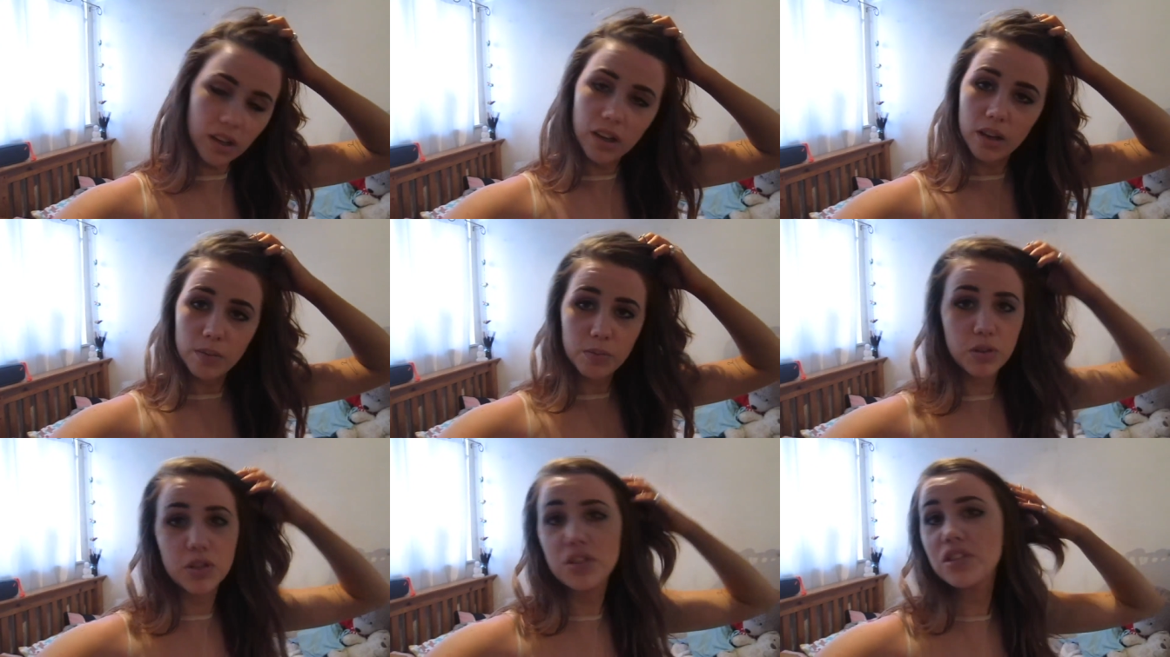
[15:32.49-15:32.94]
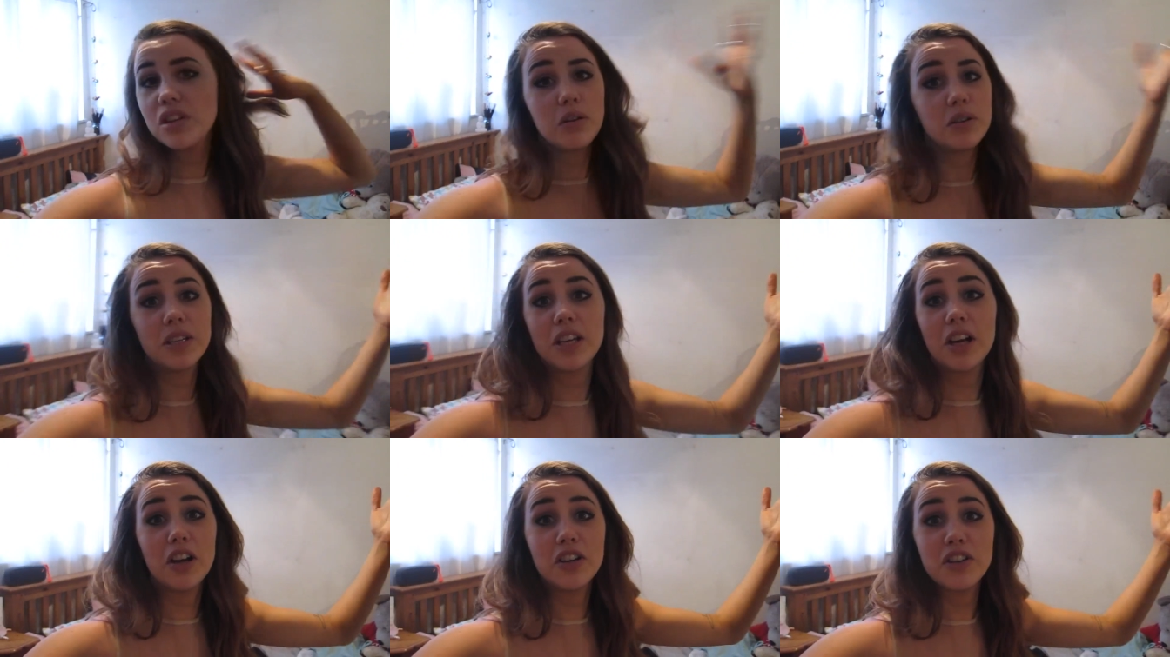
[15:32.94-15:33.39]
I'm just so
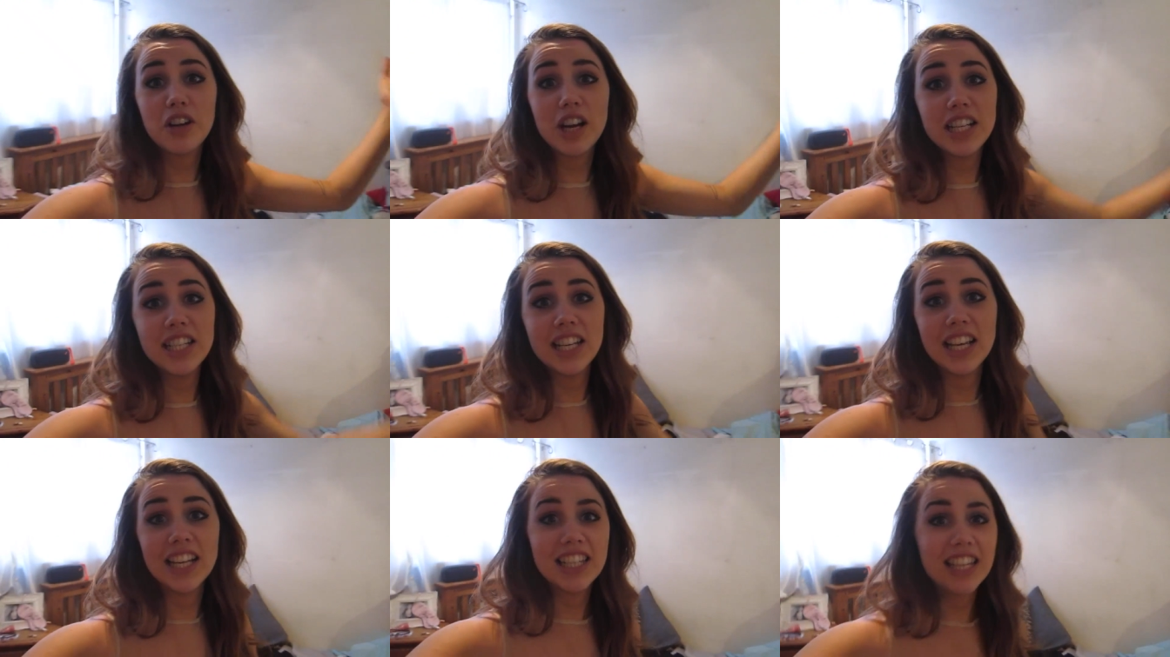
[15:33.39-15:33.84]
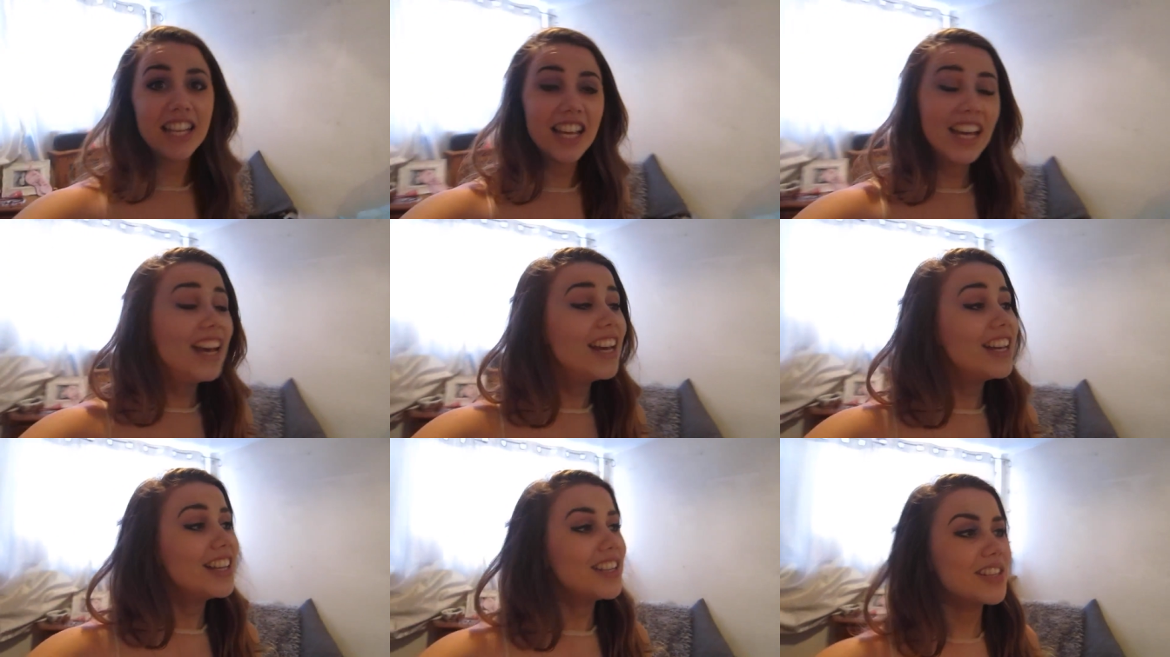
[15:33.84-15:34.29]
dehydrated.
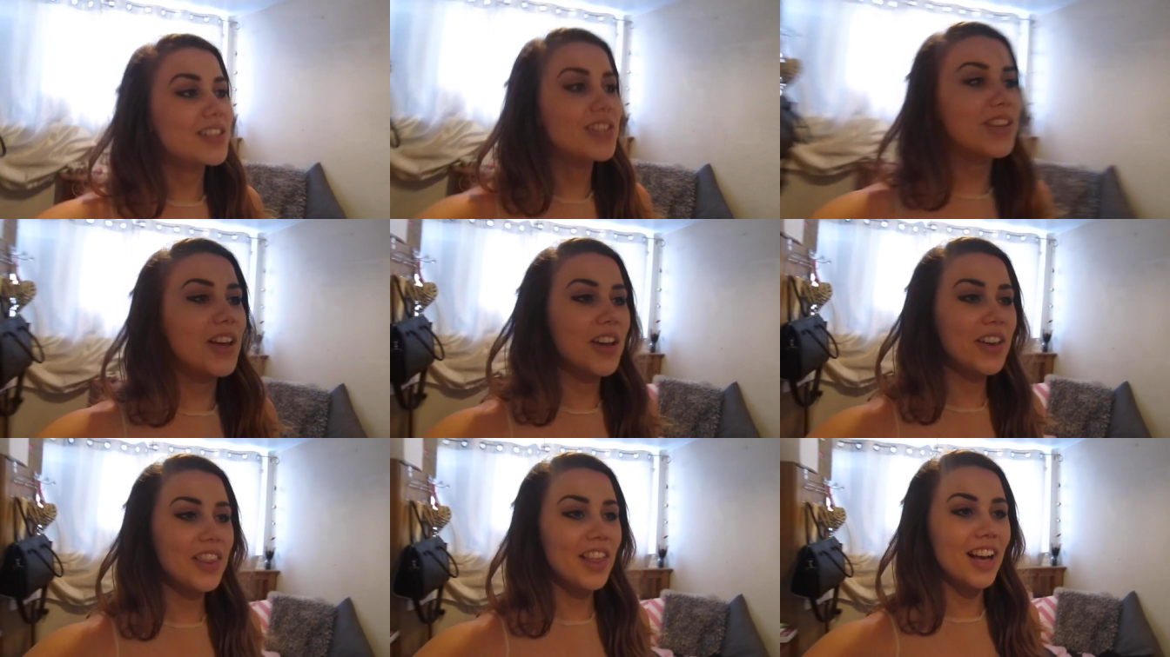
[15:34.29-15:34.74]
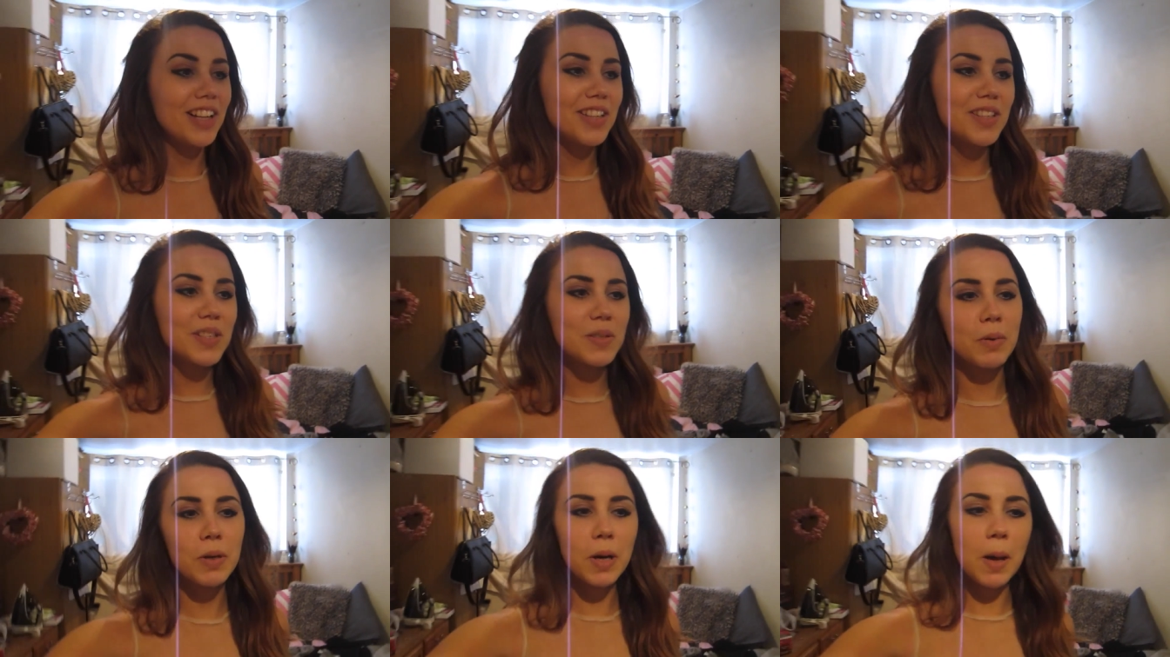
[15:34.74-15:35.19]
So
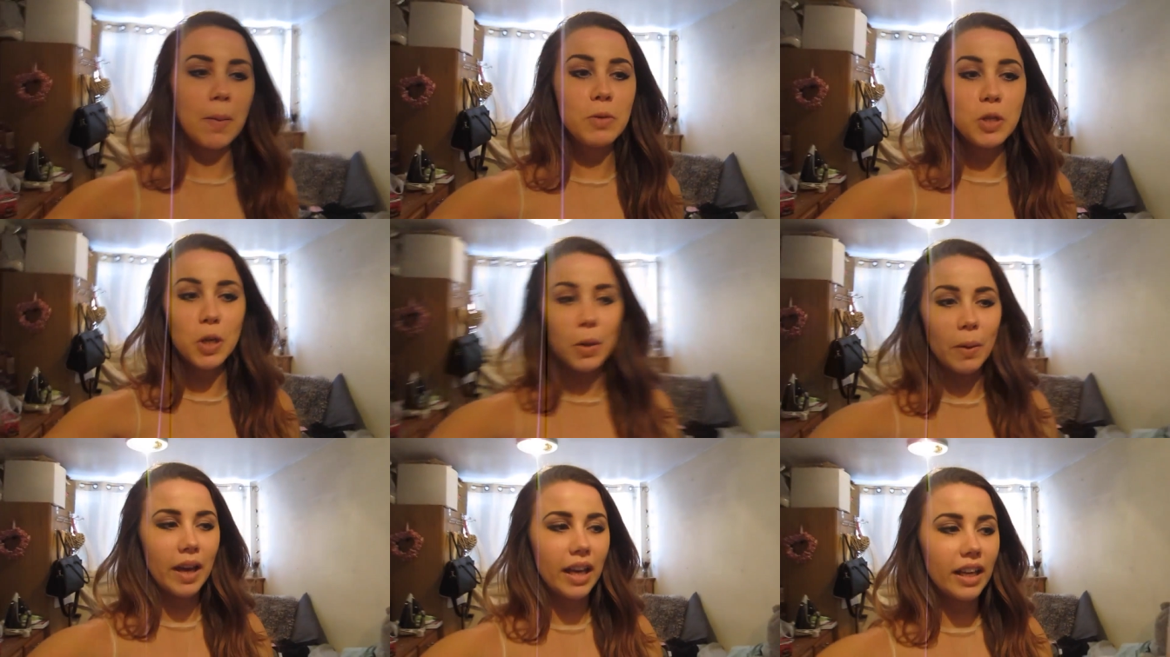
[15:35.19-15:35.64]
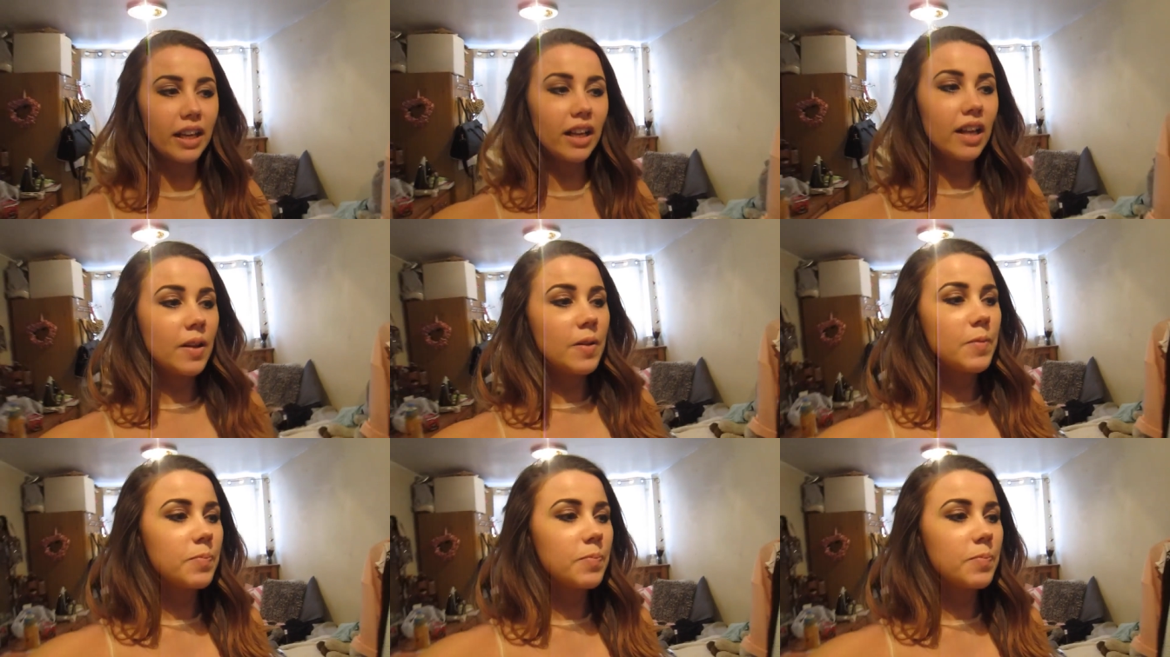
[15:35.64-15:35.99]
that's what I'm doing.